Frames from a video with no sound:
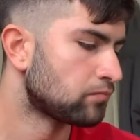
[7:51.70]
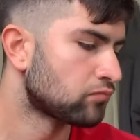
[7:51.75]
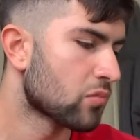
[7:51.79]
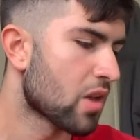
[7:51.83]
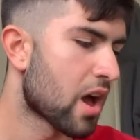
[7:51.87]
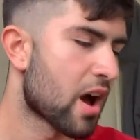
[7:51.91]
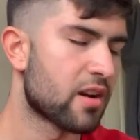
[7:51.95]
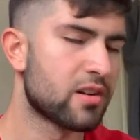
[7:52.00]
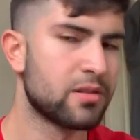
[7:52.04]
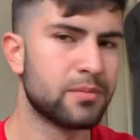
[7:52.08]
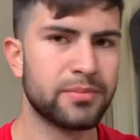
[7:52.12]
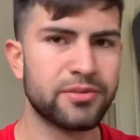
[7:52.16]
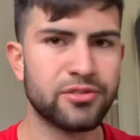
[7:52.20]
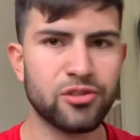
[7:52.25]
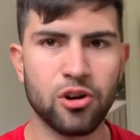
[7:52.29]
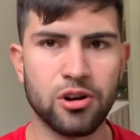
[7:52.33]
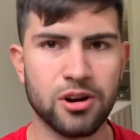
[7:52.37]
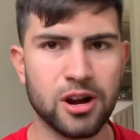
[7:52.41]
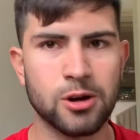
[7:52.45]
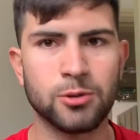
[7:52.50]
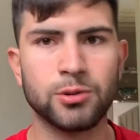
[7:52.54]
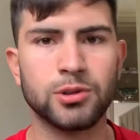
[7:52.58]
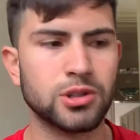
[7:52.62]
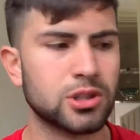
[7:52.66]
I had them before and
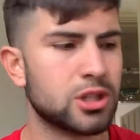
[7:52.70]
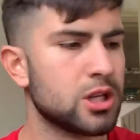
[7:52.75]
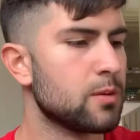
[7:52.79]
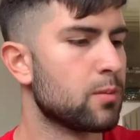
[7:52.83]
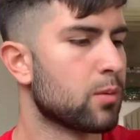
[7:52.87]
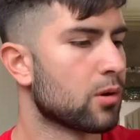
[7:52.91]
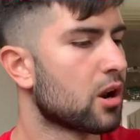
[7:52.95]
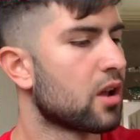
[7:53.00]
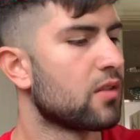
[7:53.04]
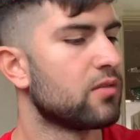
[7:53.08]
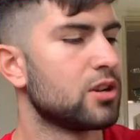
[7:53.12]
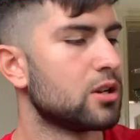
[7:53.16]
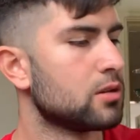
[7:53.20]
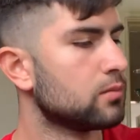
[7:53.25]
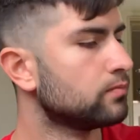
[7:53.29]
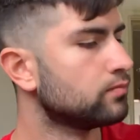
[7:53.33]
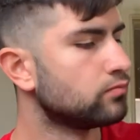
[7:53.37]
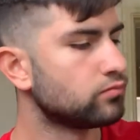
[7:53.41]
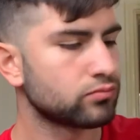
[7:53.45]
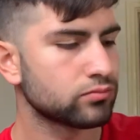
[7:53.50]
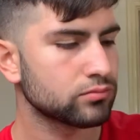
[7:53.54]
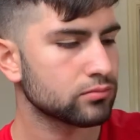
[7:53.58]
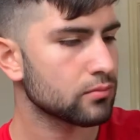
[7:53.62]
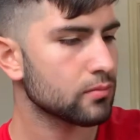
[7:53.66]
I will keep on having them
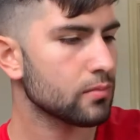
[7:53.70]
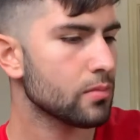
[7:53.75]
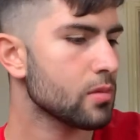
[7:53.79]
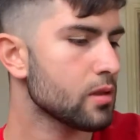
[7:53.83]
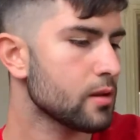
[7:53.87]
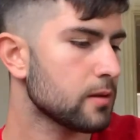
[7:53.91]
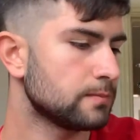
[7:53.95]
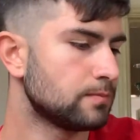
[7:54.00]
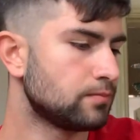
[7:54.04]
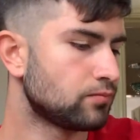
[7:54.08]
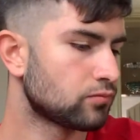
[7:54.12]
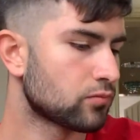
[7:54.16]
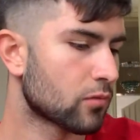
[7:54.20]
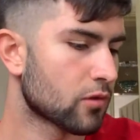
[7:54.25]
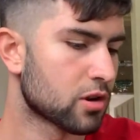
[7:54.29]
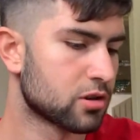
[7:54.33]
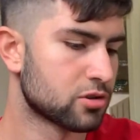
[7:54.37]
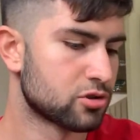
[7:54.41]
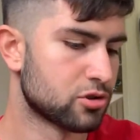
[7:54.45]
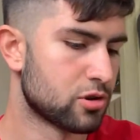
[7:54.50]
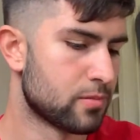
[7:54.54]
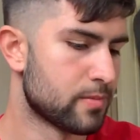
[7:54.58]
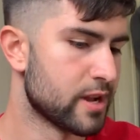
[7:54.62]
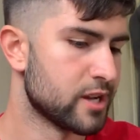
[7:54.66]
because
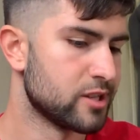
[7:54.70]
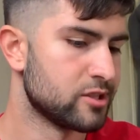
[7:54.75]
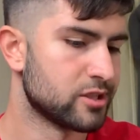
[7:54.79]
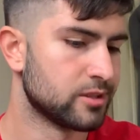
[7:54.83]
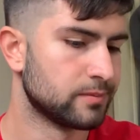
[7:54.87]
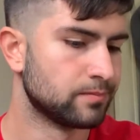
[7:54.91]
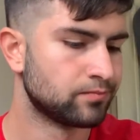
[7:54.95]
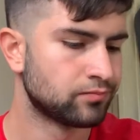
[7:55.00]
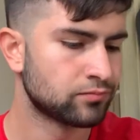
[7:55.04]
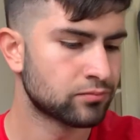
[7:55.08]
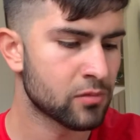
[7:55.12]
they're amazing.